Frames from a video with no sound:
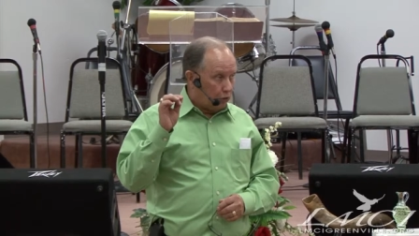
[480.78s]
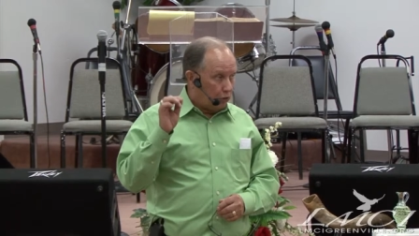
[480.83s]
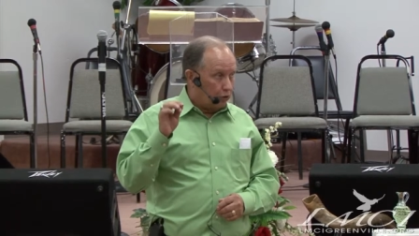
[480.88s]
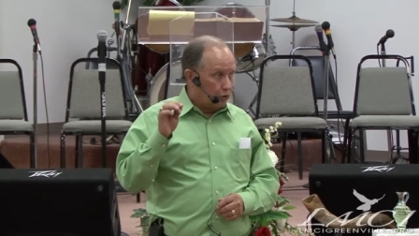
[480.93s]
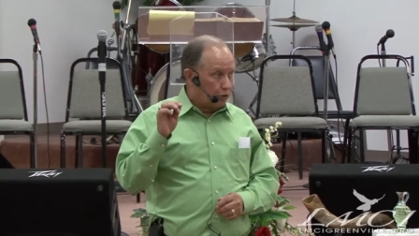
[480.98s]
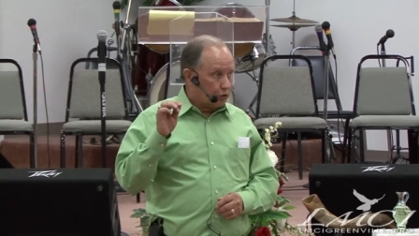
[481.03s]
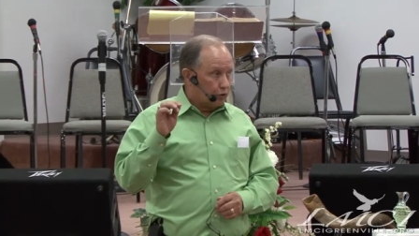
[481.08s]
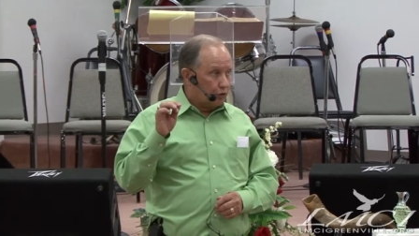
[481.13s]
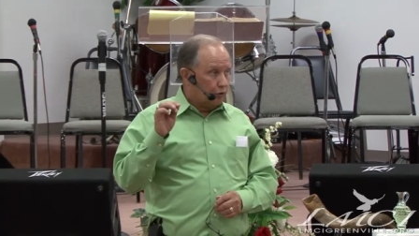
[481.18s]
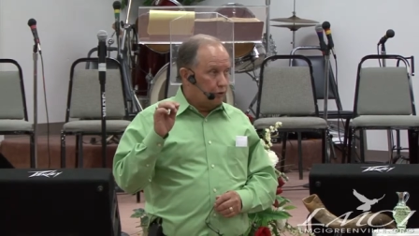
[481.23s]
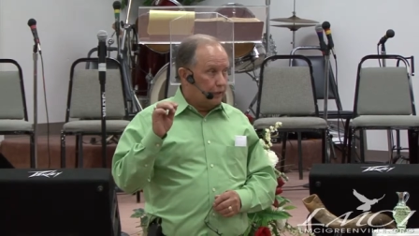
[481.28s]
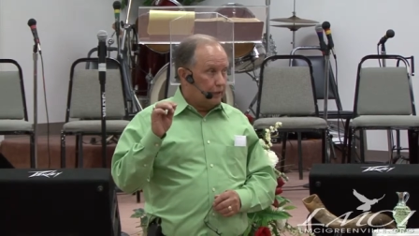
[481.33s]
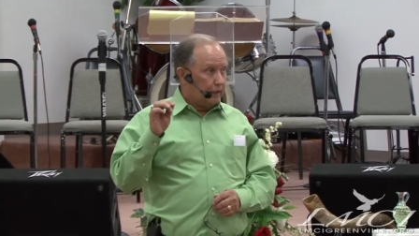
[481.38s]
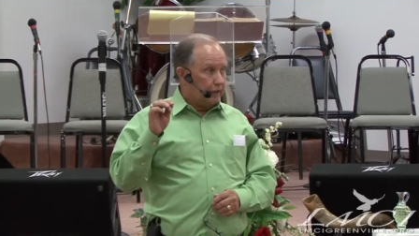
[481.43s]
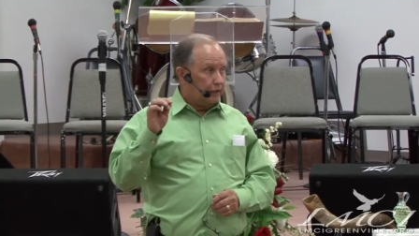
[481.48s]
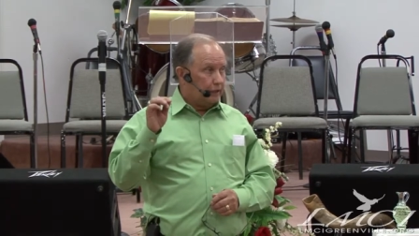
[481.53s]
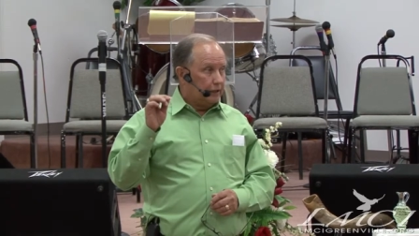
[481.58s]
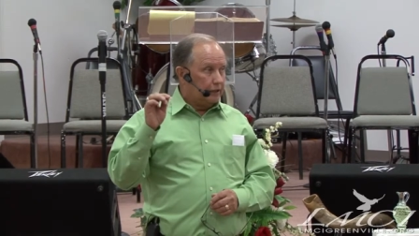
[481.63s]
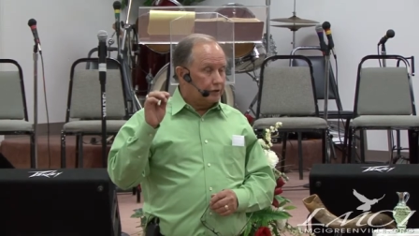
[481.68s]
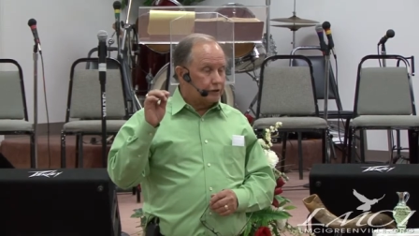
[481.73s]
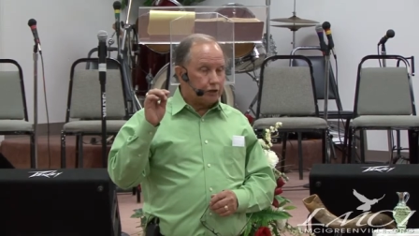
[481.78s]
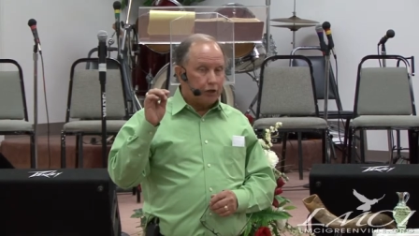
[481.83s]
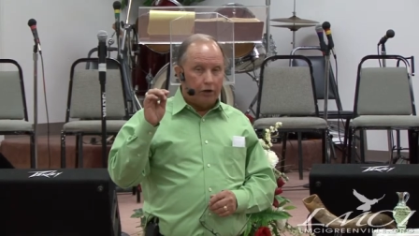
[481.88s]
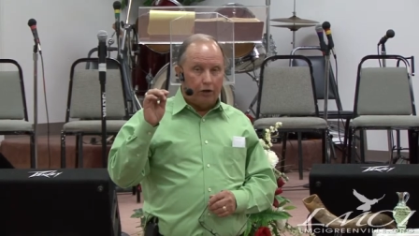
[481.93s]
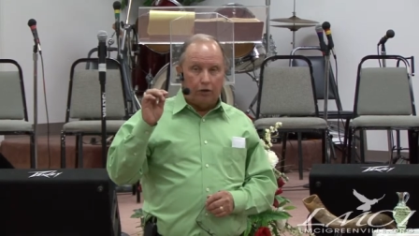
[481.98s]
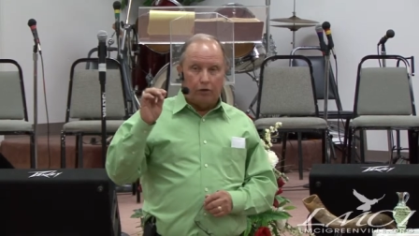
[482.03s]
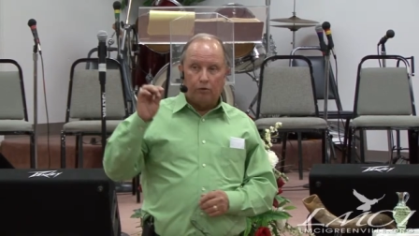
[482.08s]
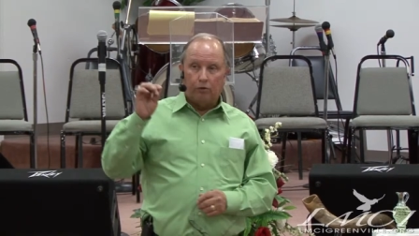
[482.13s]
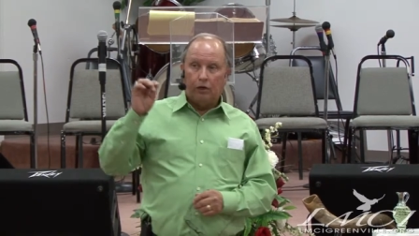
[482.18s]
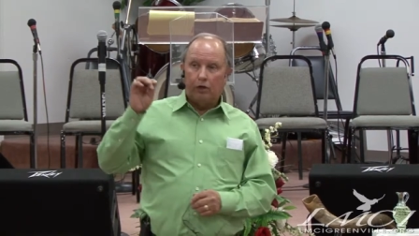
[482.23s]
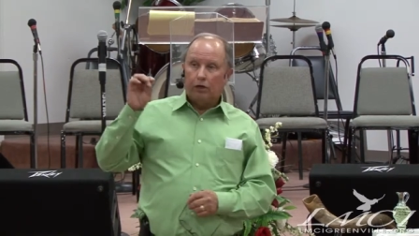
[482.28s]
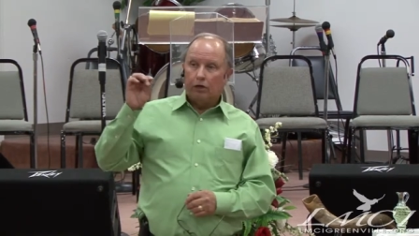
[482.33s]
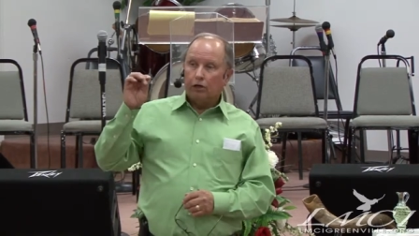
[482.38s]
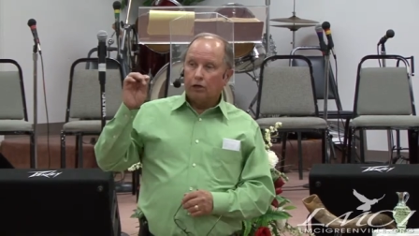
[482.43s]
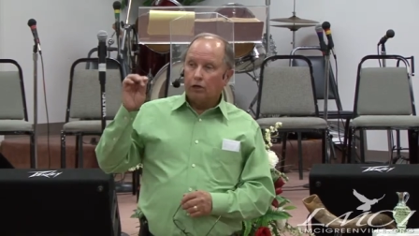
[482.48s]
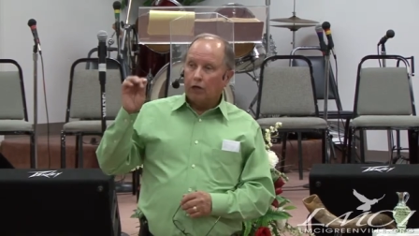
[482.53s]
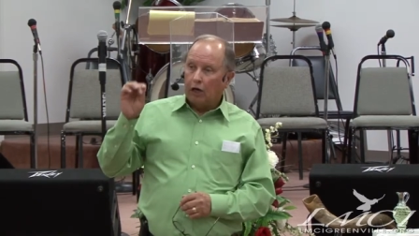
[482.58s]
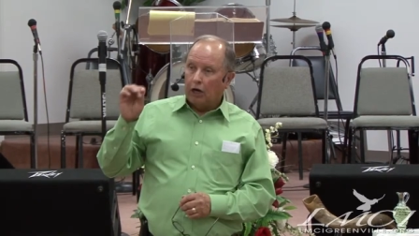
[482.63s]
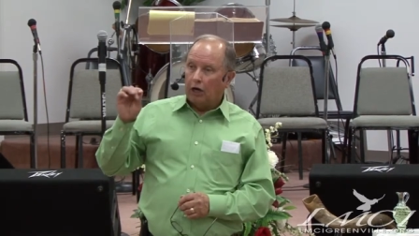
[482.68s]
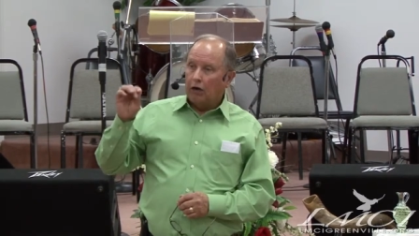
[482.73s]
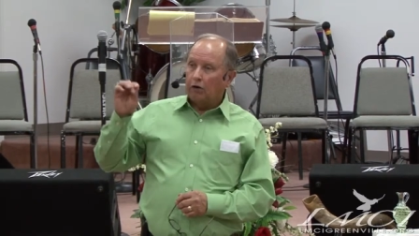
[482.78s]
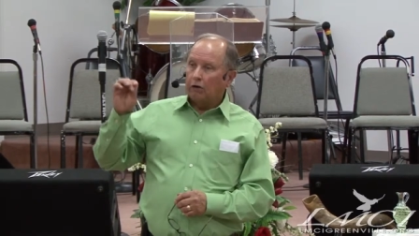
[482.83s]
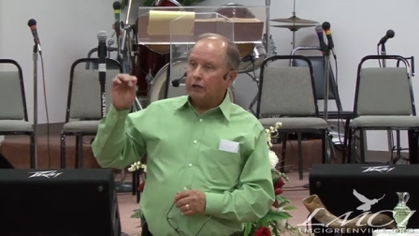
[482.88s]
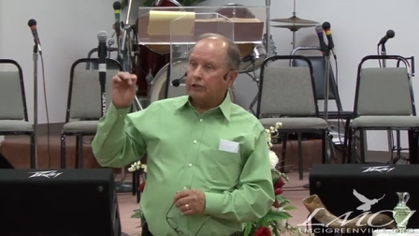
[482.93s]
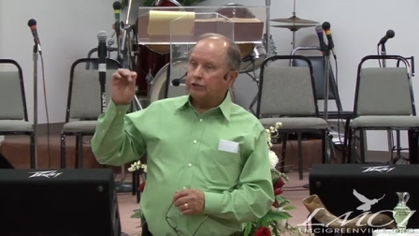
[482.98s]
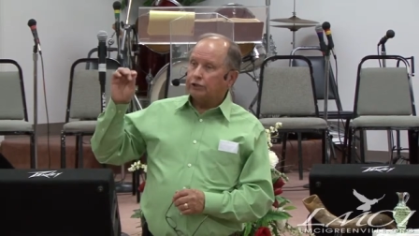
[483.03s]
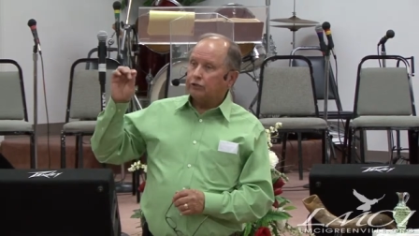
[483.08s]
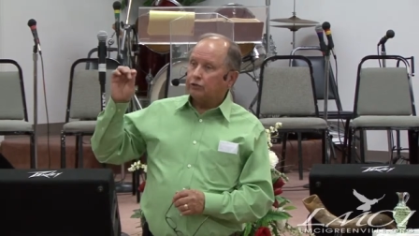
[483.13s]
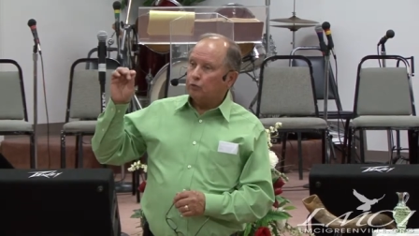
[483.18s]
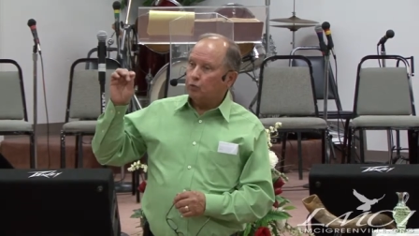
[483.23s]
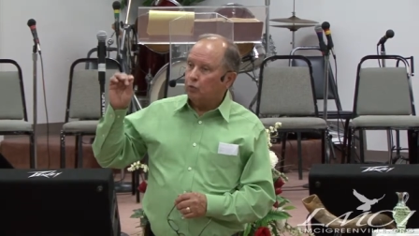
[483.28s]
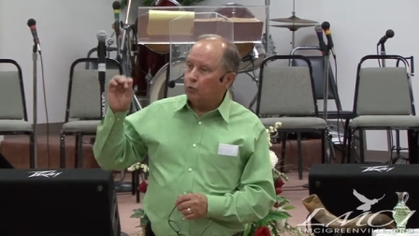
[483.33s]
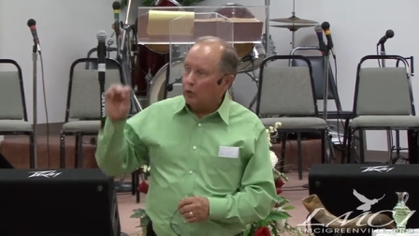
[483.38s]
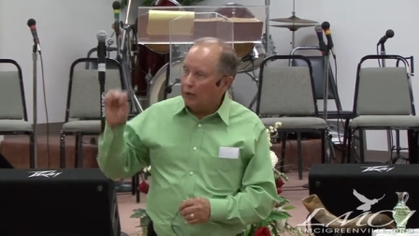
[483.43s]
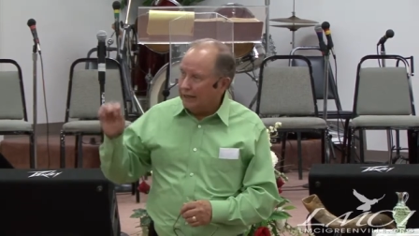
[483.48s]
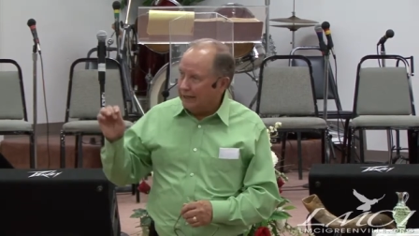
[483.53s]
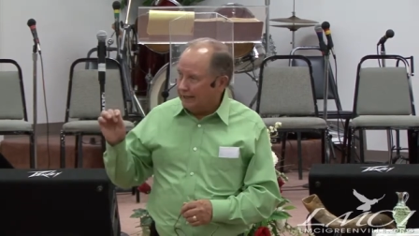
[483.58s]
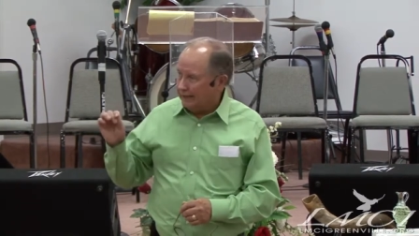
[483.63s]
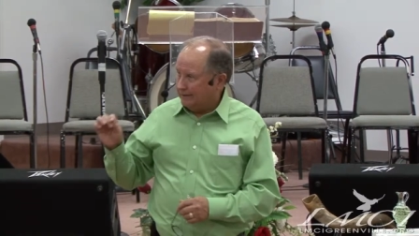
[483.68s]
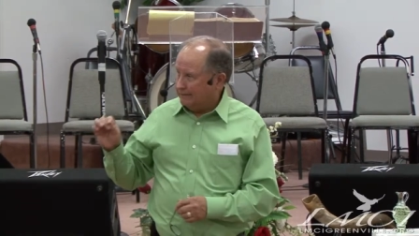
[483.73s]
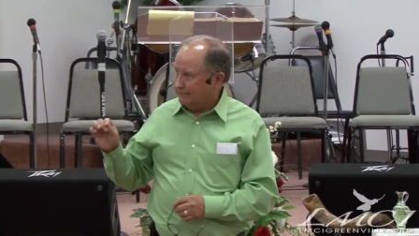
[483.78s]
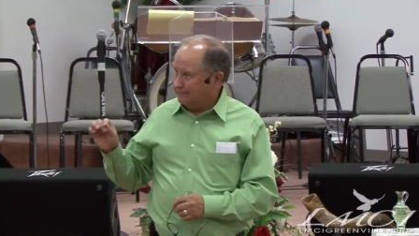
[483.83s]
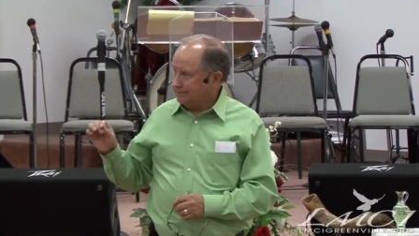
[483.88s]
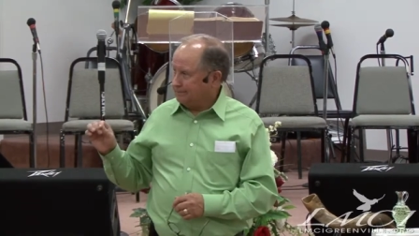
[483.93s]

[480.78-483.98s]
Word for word: order and his own lawless way.